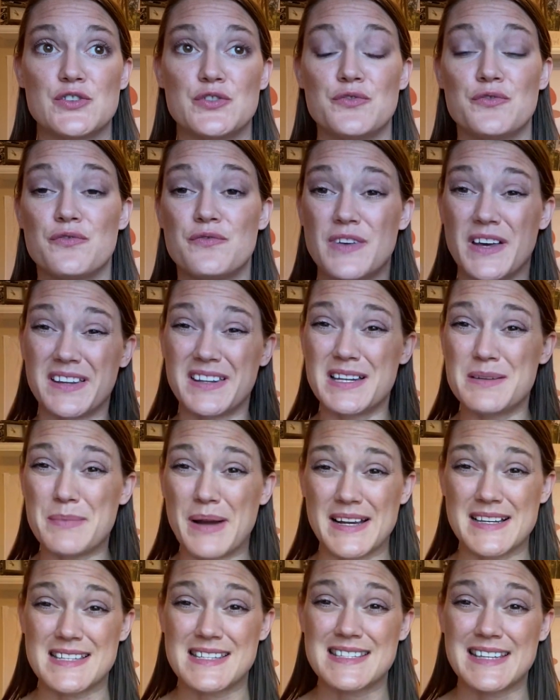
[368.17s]
to fill in
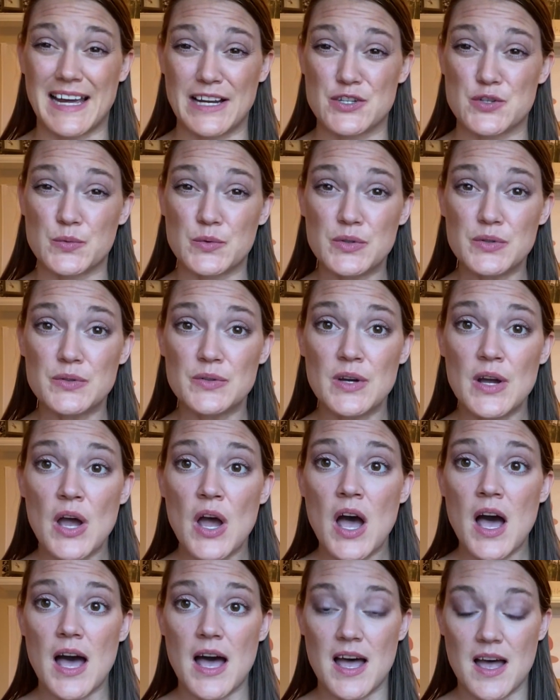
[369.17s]
my schedule.
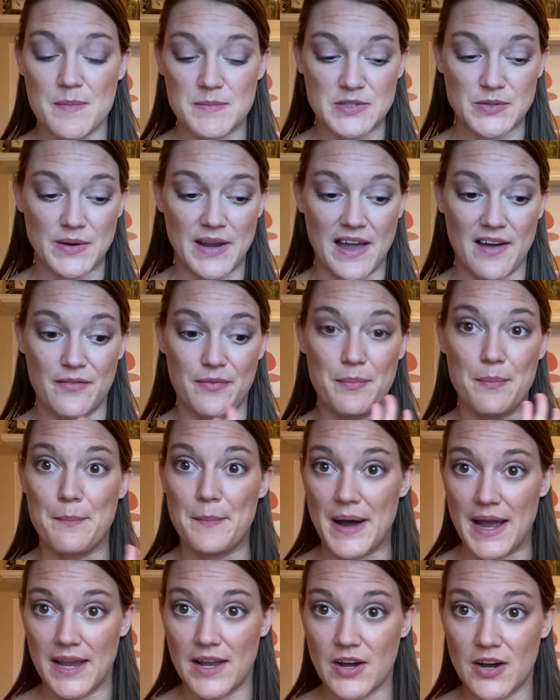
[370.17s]
So I have
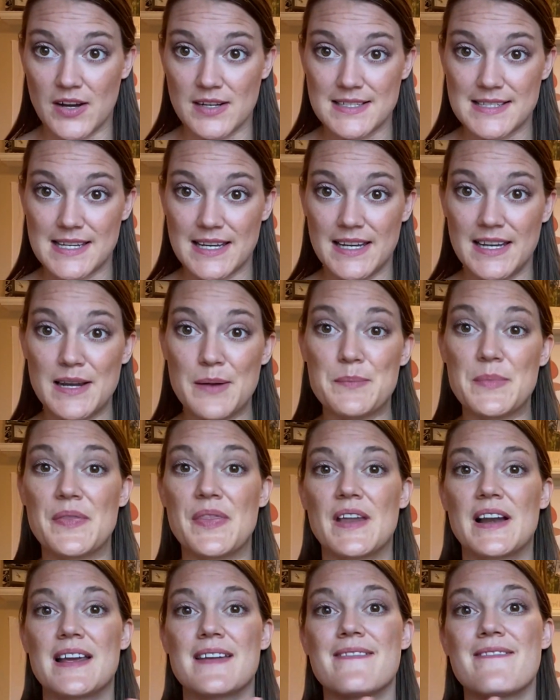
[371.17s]
my content,
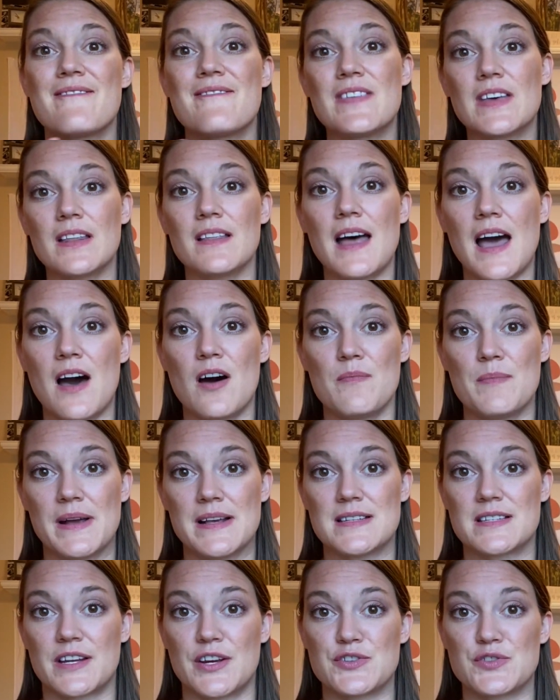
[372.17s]
but then I fill out
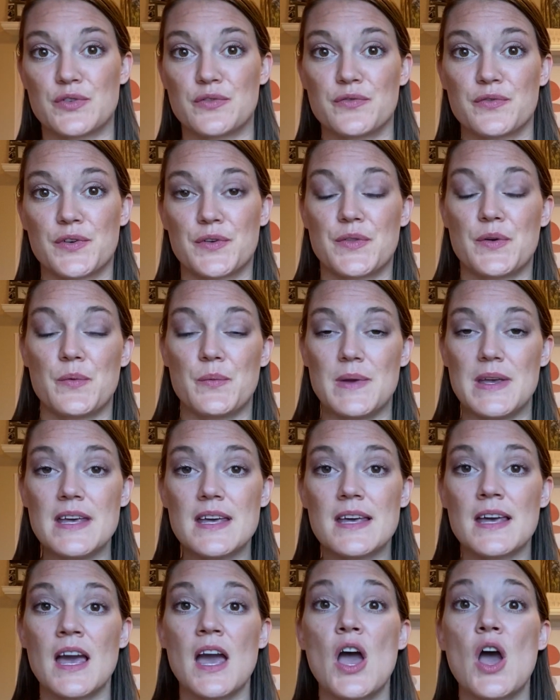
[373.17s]
my schedule for the
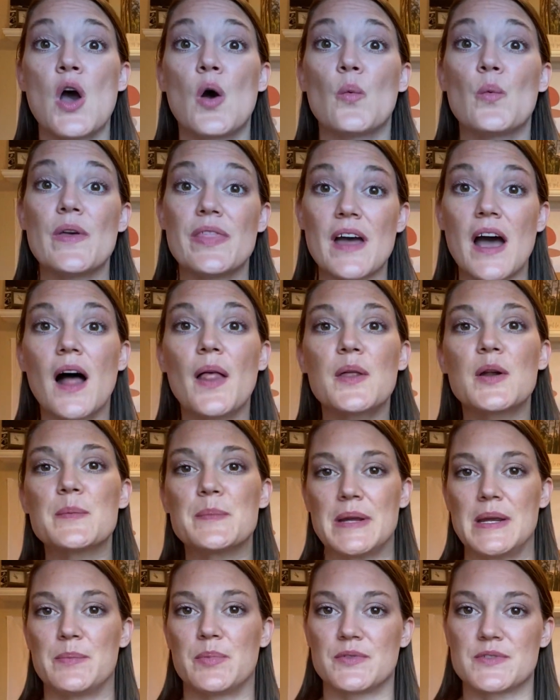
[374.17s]
week with other
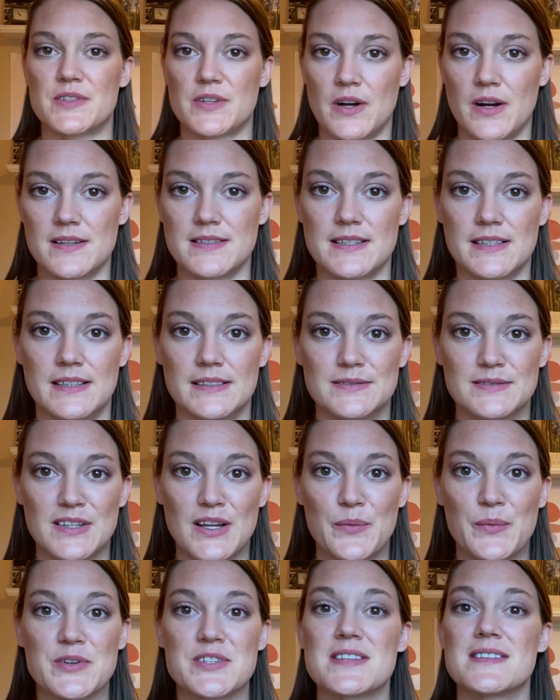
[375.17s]
people's content,
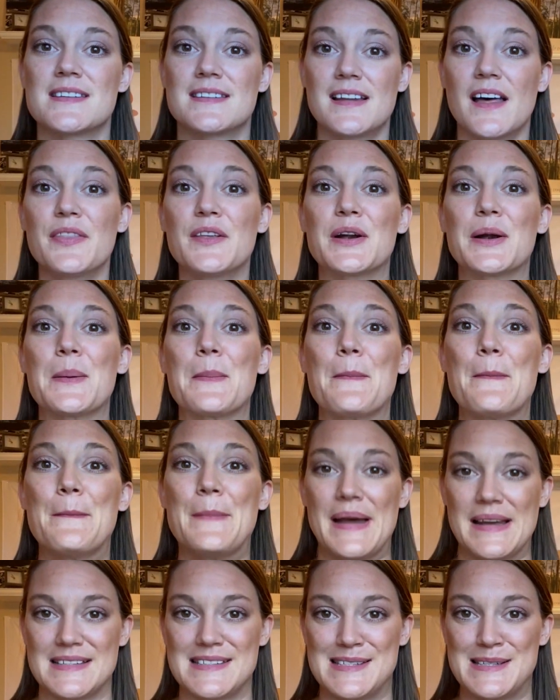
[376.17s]
which is another
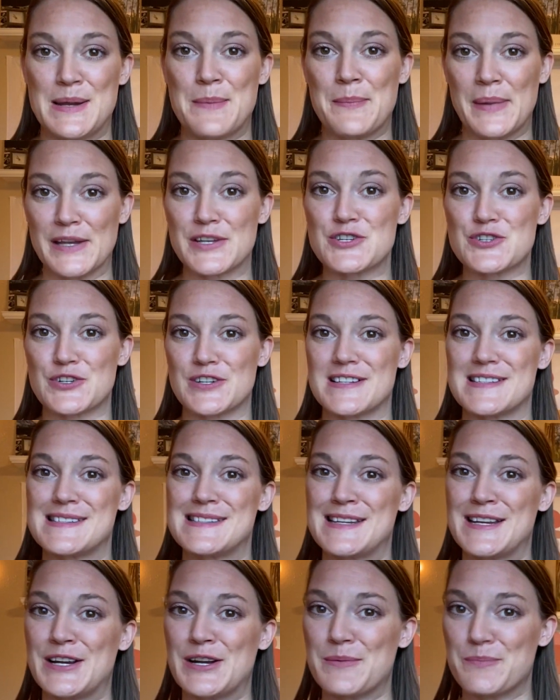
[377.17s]
best
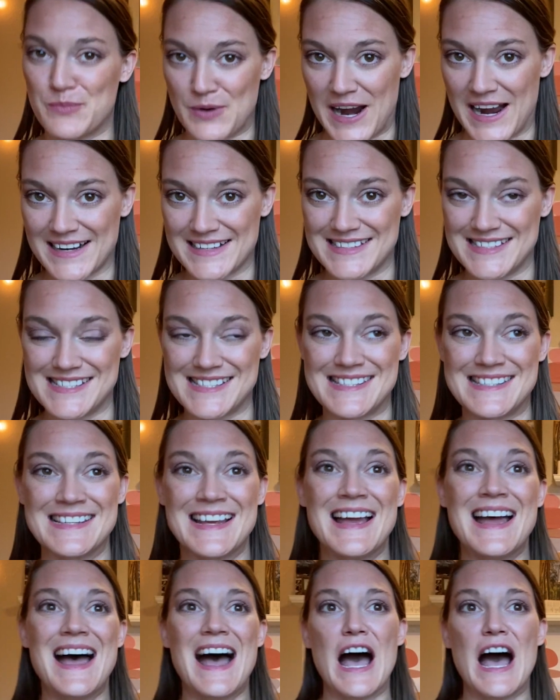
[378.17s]
Pinterest practice.